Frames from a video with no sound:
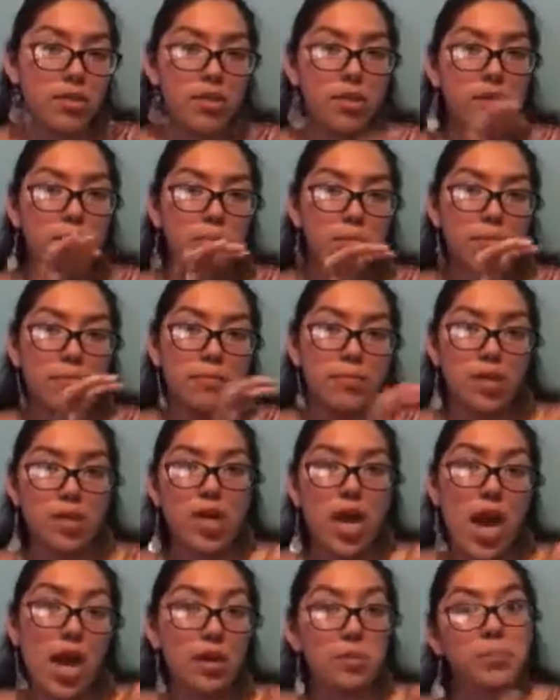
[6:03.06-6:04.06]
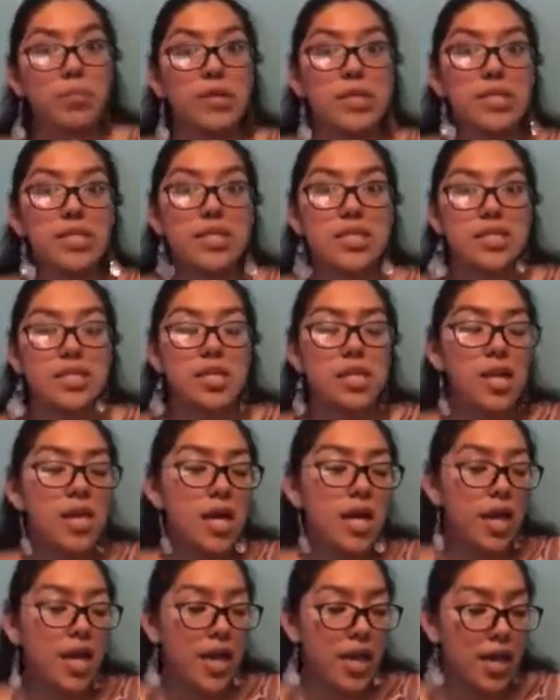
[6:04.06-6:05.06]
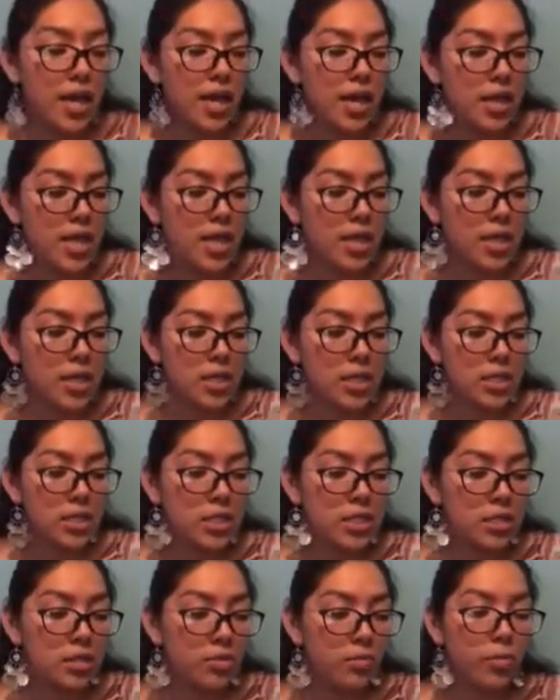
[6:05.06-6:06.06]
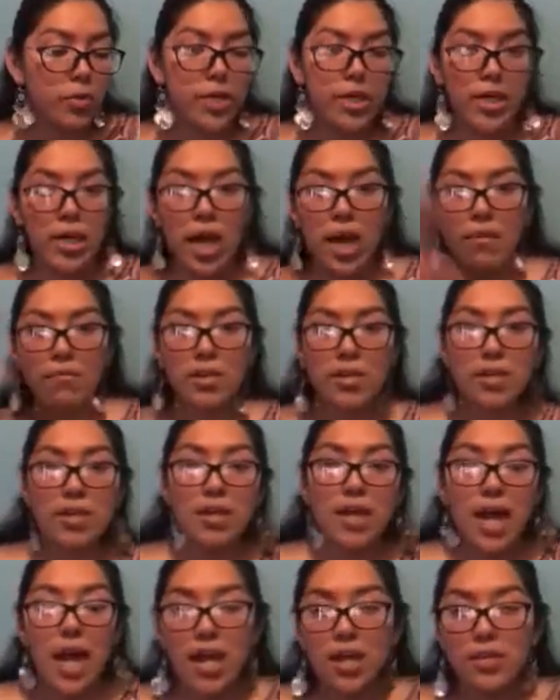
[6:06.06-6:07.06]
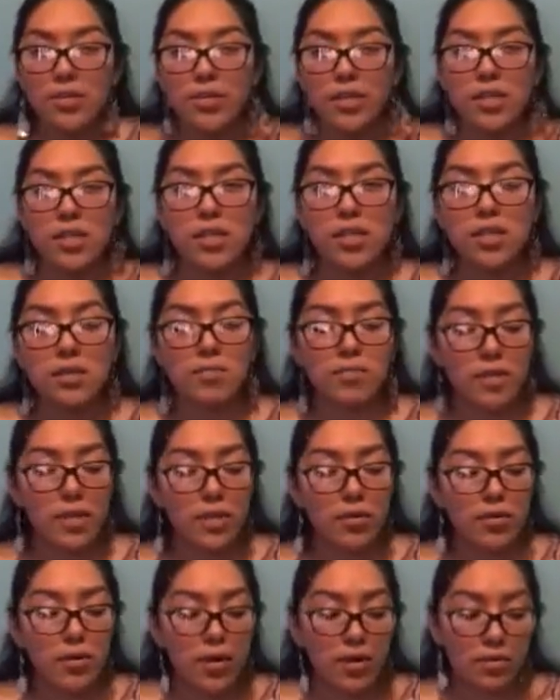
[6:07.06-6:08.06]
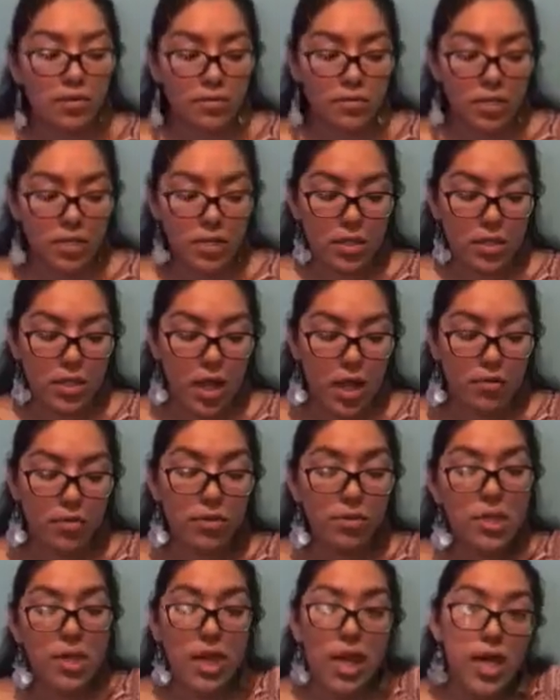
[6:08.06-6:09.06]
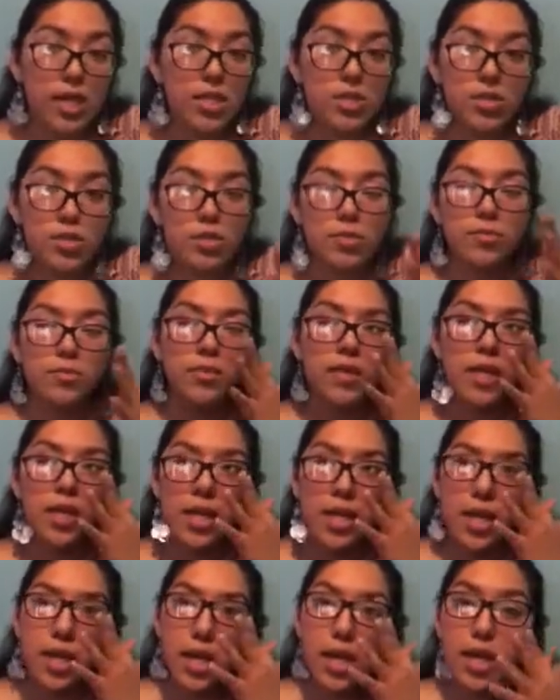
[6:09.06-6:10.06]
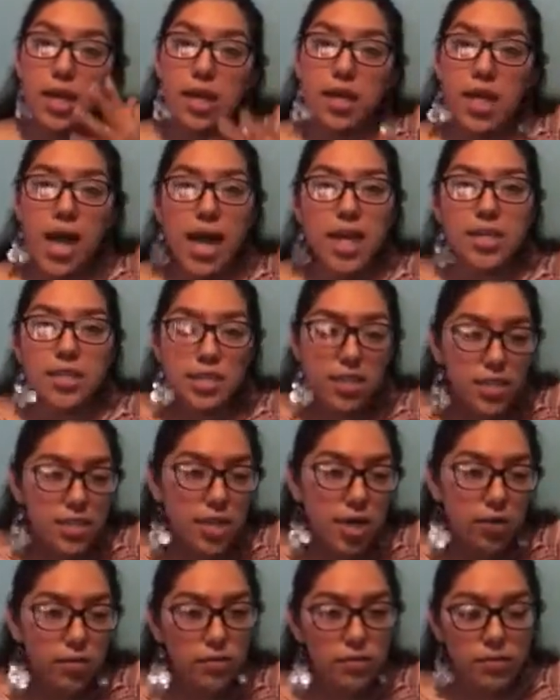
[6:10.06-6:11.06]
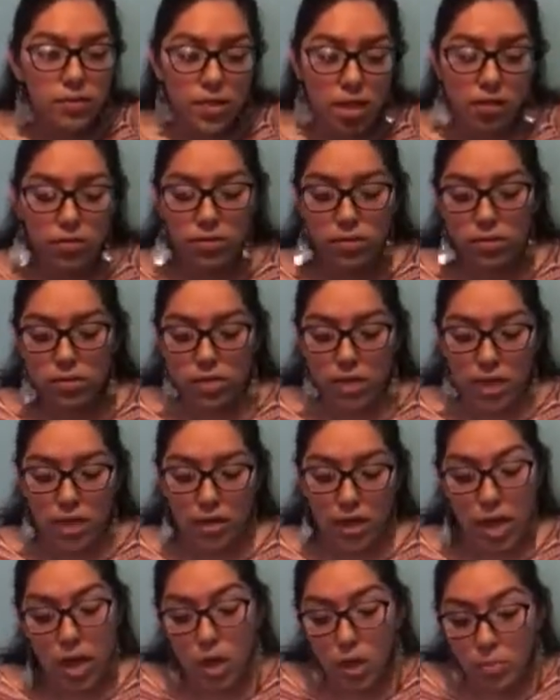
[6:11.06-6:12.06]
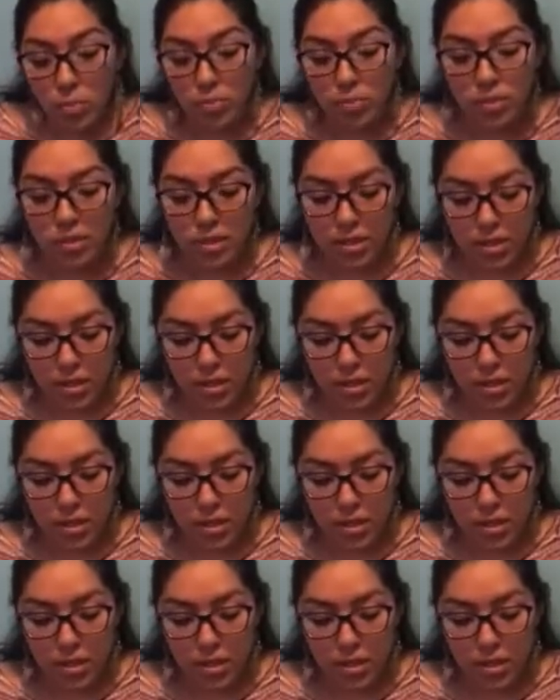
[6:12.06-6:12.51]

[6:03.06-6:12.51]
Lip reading: their art piece, and we can have like a gallery or something around the classroom. And I think that would help